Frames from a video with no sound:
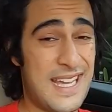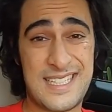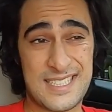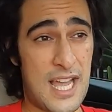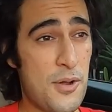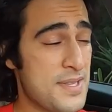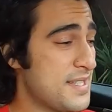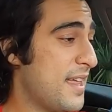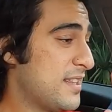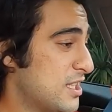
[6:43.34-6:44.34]
it sounds
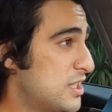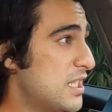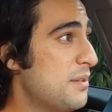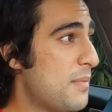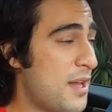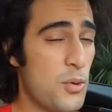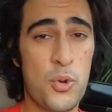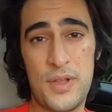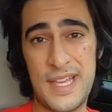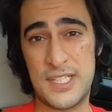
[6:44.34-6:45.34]
like the sheet
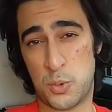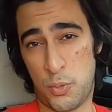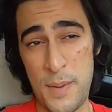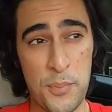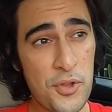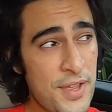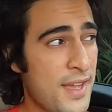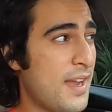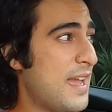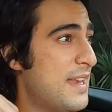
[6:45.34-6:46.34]
metal is
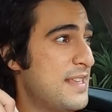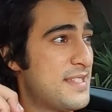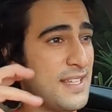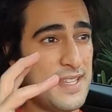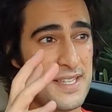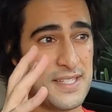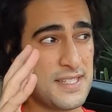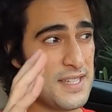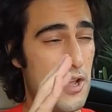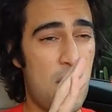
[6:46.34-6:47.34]
rippling, and it's like
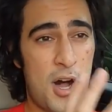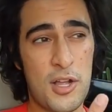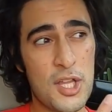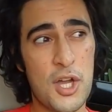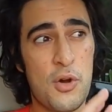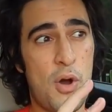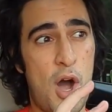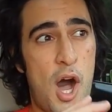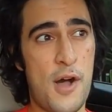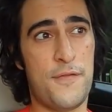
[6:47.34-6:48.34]
this hollow,
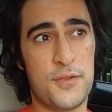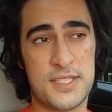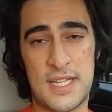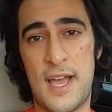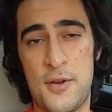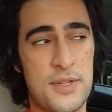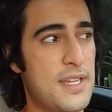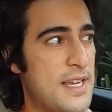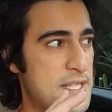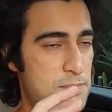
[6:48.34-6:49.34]
awful sound,
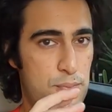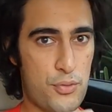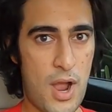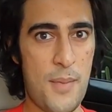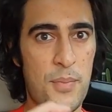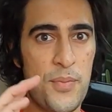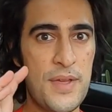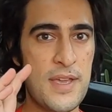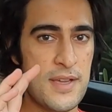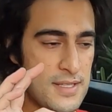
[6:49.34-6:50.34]
and it's
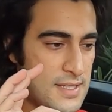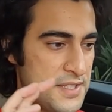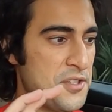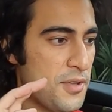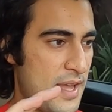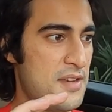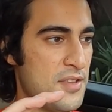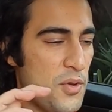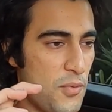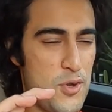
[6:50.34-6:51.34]
probably
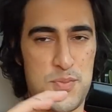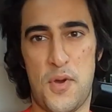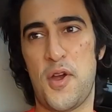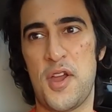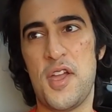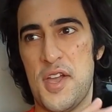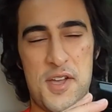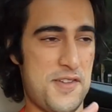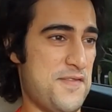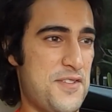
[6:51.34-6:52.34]
single-handedly the worst part
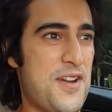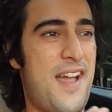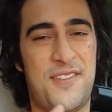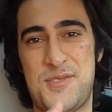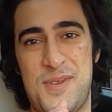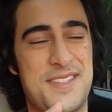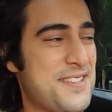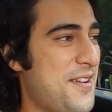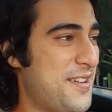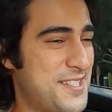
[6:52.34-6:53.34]
of the driving experience of this car,